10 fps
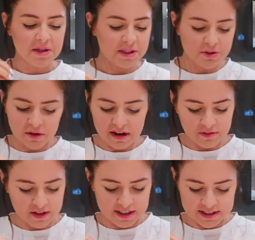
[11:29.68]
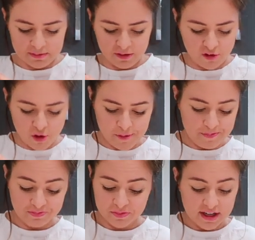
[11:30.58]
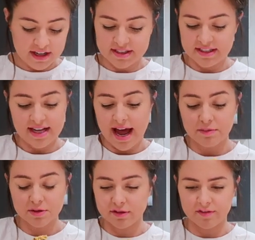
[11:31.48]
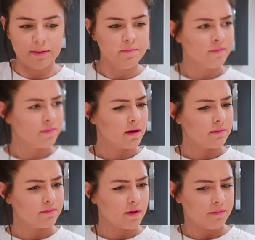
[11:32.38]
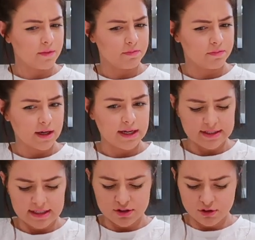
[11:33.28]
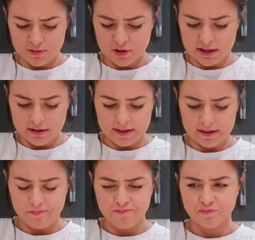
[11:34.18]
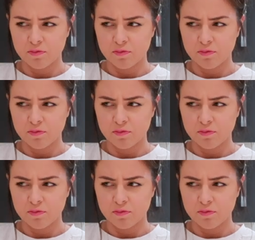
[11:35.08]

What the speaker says: Ignore everything I said before. It tastes absolutely fine. It tastes almost a little bit